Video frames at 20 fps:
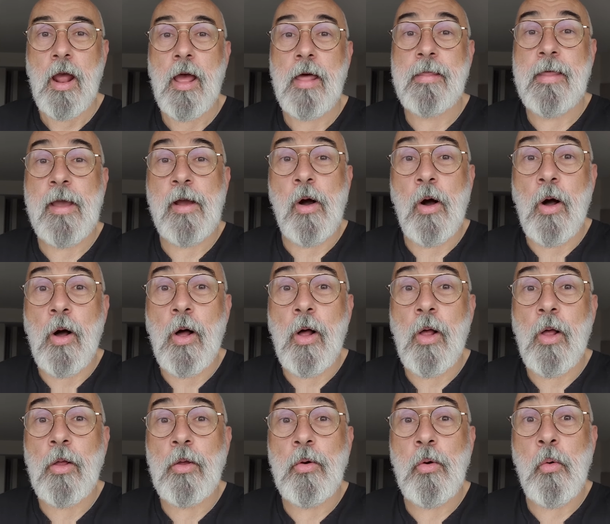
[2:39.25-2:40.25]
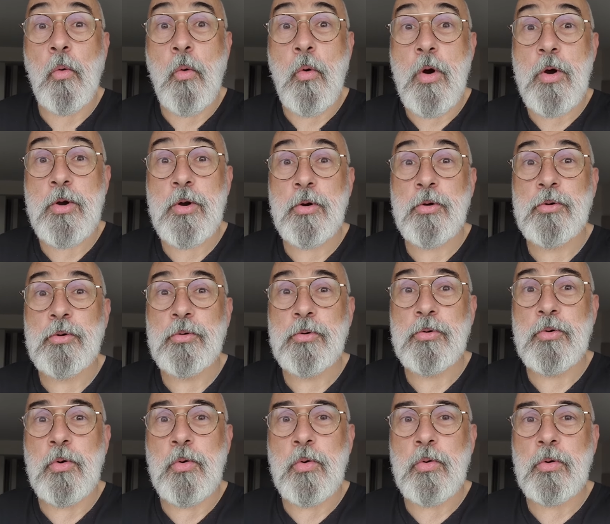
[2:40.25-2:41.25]
And they all ordered
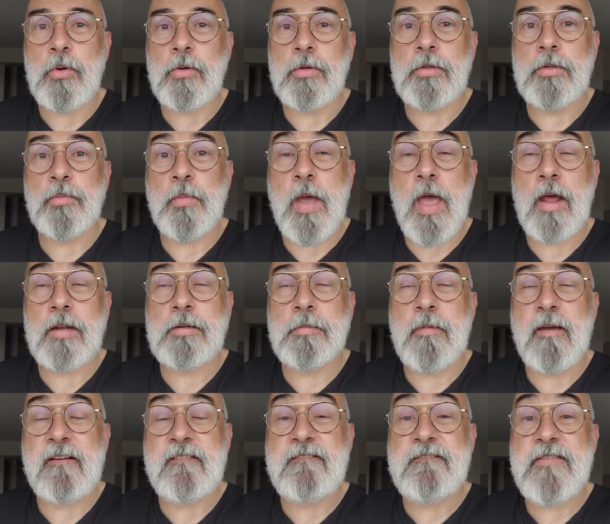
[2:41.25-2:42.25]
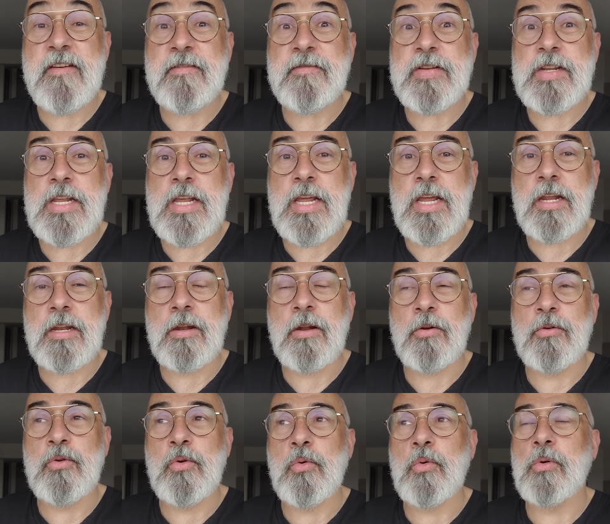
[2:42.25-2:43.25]
noodles. We had to make
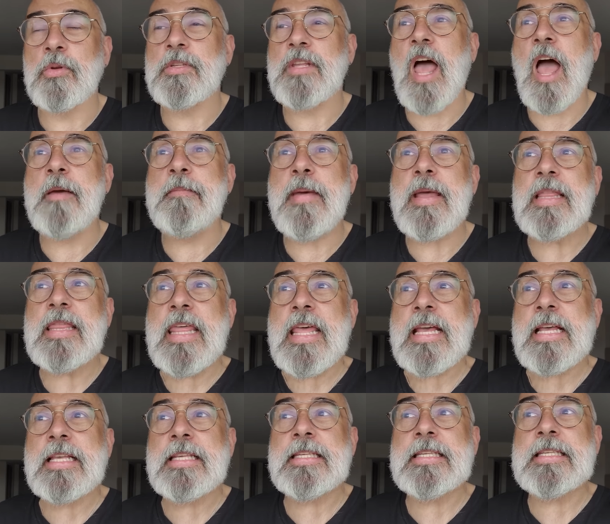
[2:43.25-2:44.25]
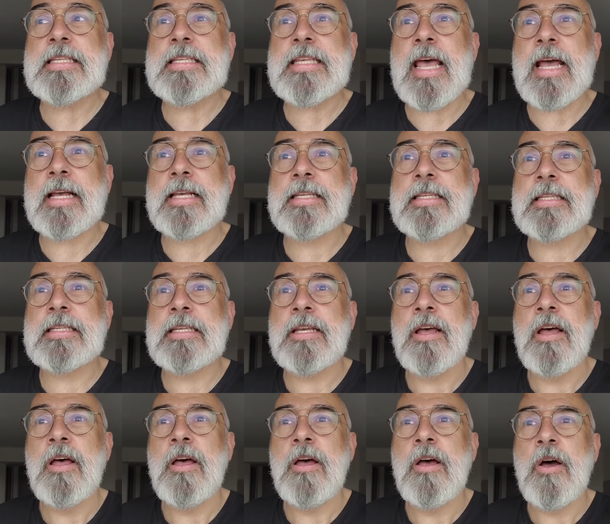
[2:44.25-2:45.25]
15 noodles. I made like 6
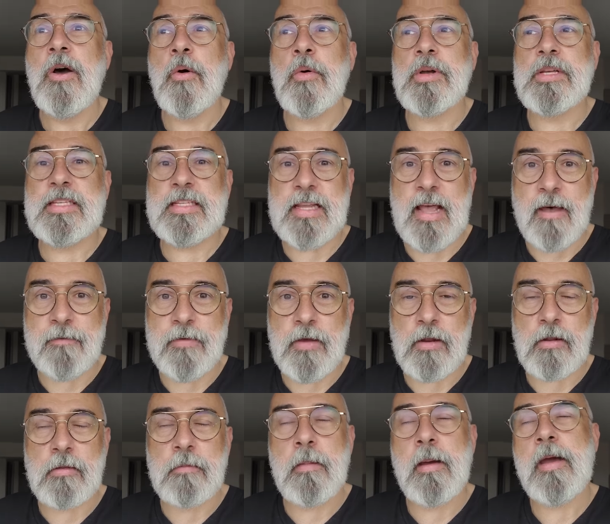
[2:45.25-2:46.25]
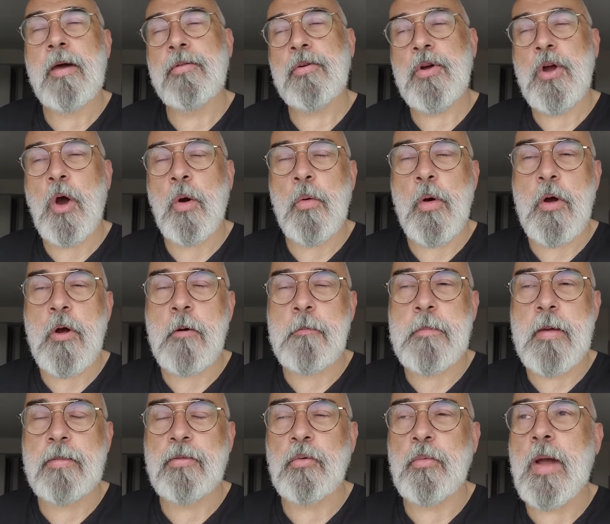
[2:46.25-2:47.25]
or 7. My other coworker
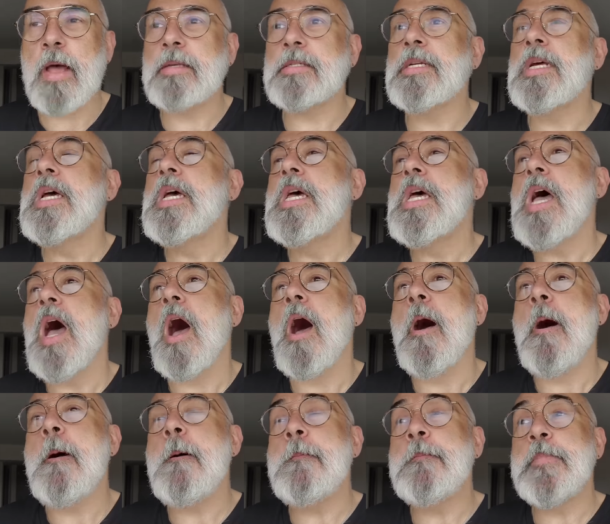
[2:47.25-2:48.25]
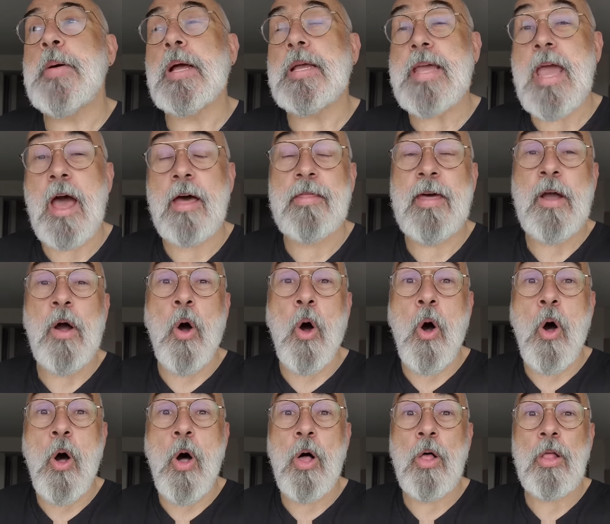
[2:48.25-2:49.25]
made the rest. But yeah, they
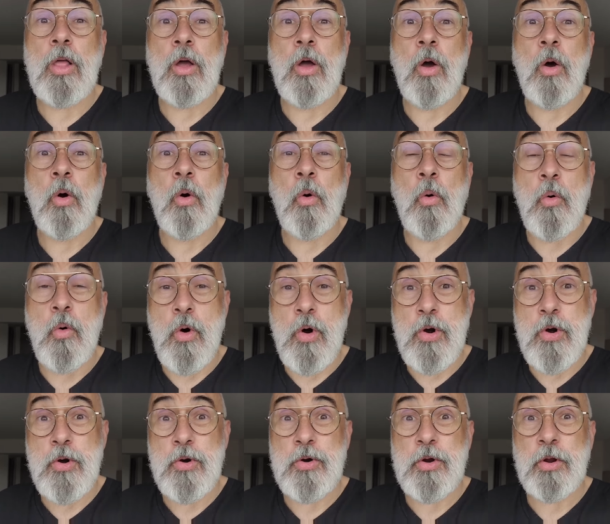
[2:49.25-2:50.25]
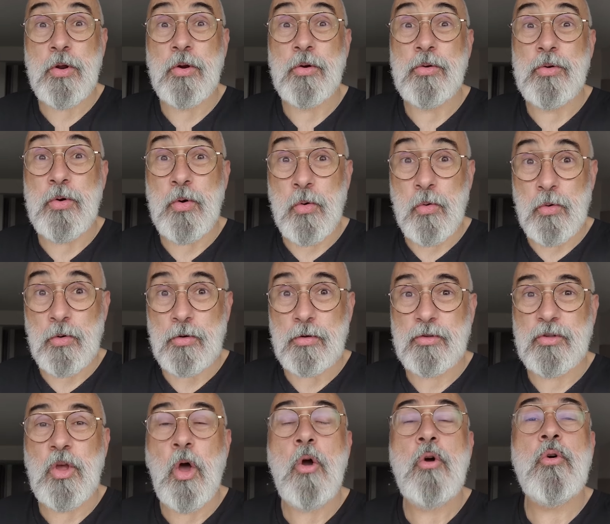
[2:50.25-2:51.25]
all ordered
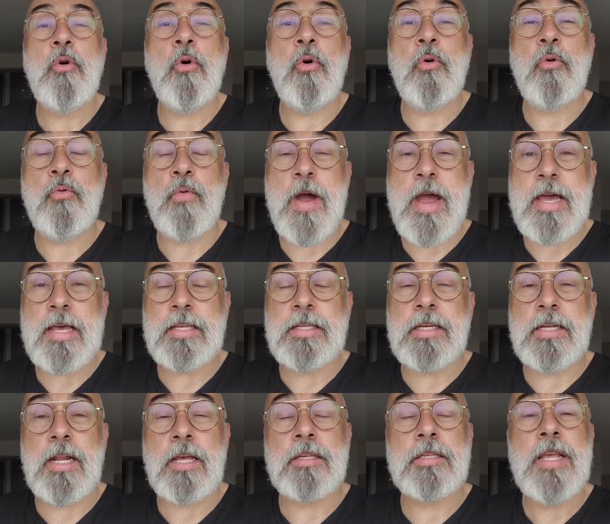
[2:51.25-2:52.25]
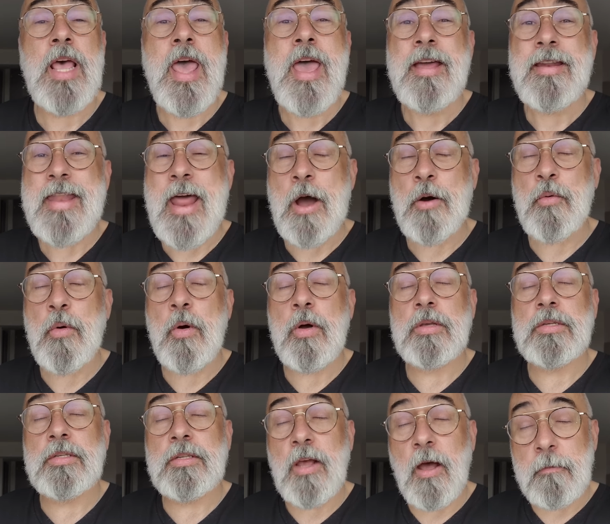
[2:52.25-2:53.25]
noodles. Craziness. Now,
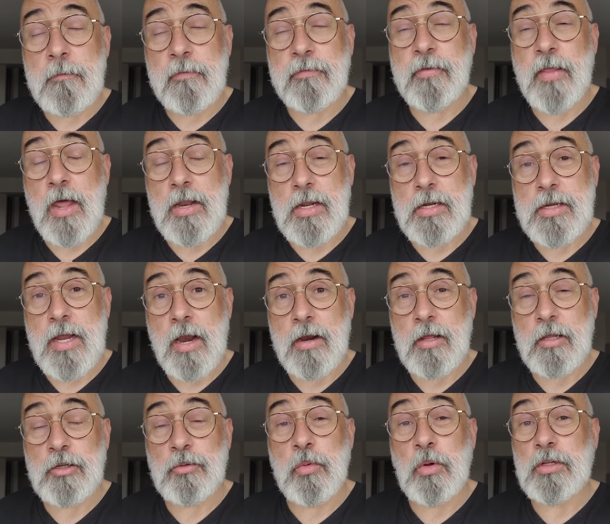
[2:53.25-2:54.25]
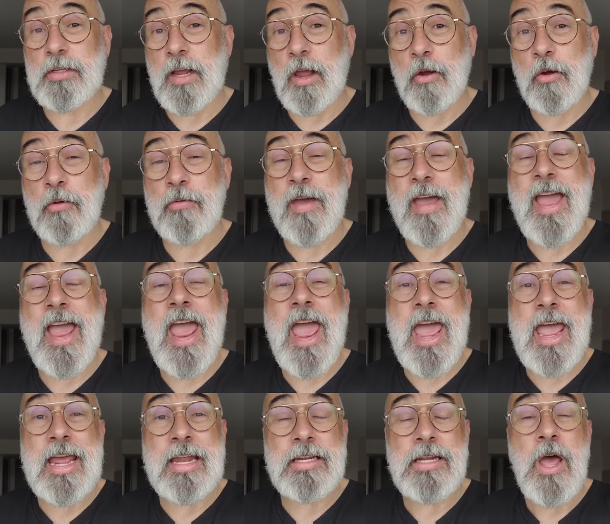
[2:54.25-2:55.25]
some flight attendants will tell you they
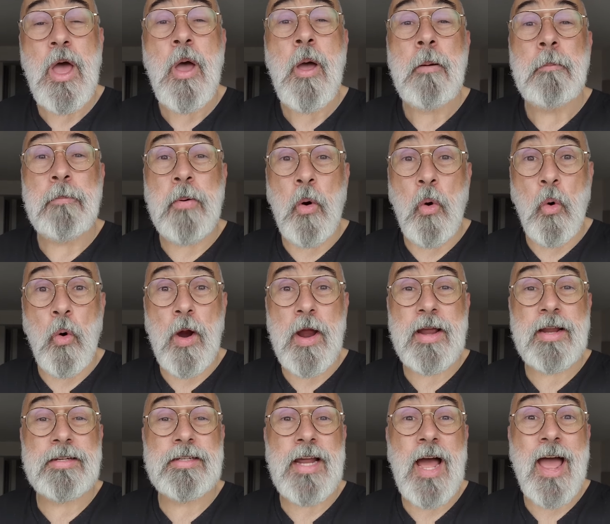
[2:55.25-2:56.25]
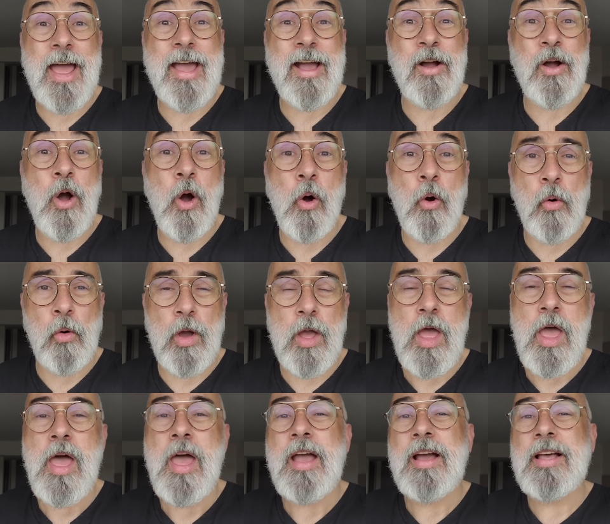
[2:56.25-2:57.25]
hate pouring Diet Coke
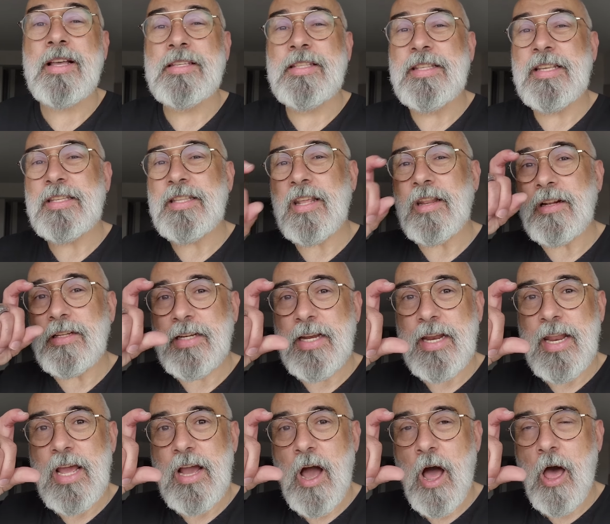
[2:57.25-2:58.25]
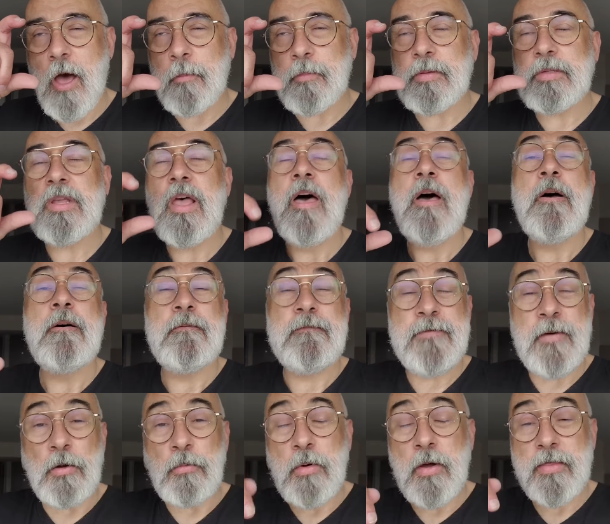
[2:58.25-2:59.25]
because in these little teeny cups
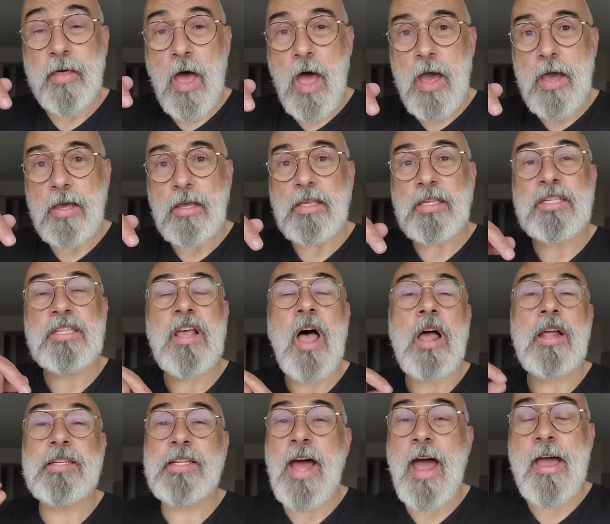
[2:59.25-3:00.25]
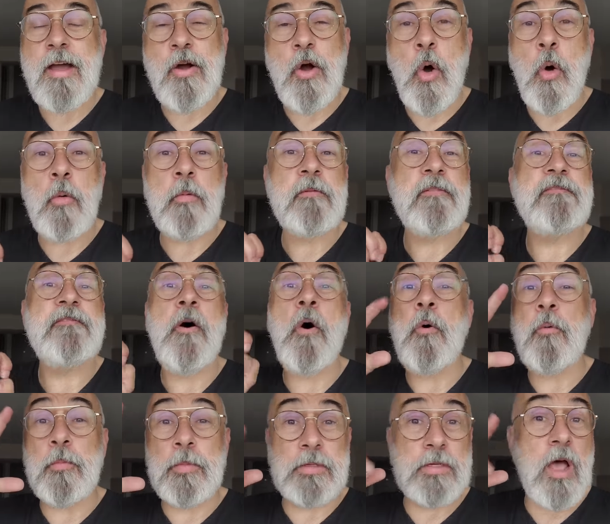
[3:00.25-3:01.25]
filled with ice, Diet Coke
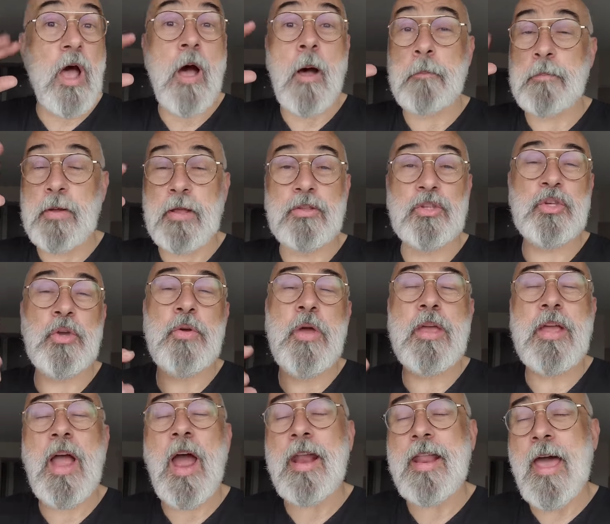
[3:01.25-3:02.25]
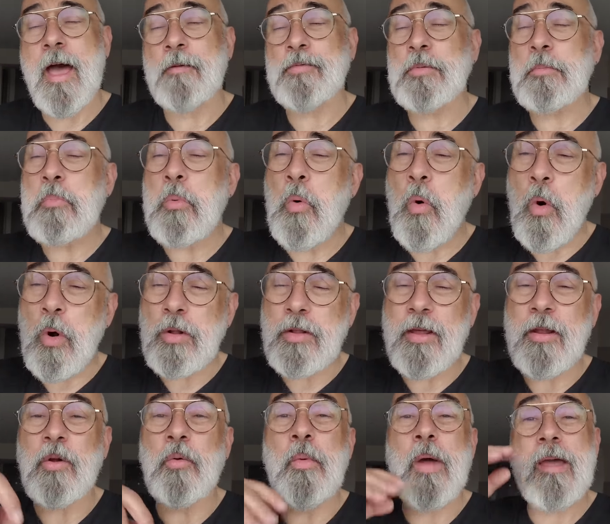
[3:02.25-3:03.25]
foams up. And so you kind of have to pour a
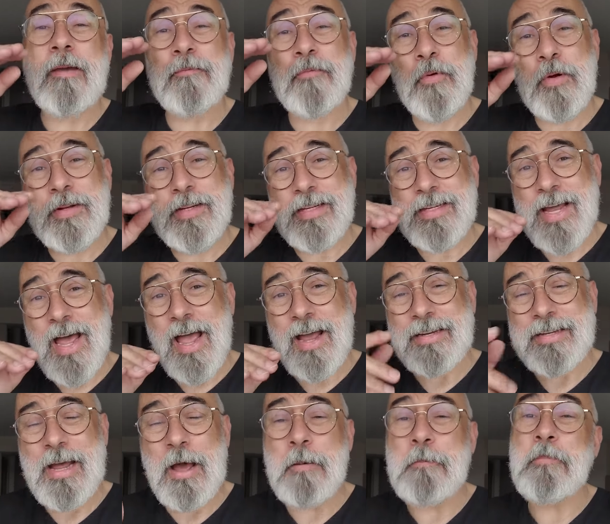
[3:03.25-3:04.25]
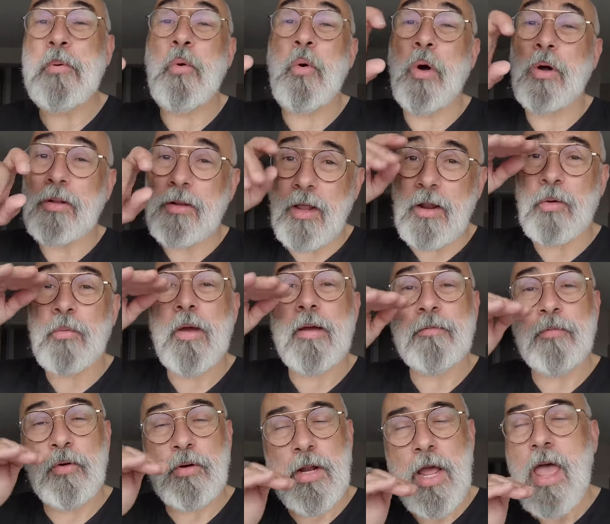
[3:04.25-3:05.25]
little, wait for it to die down, pour a little,
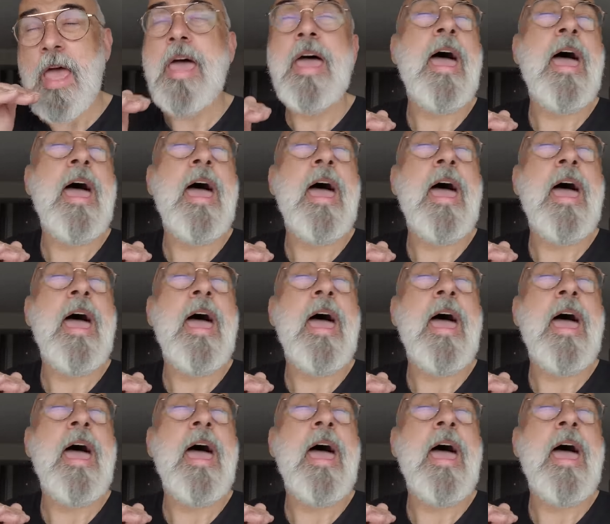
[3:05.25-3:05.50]
wait for it.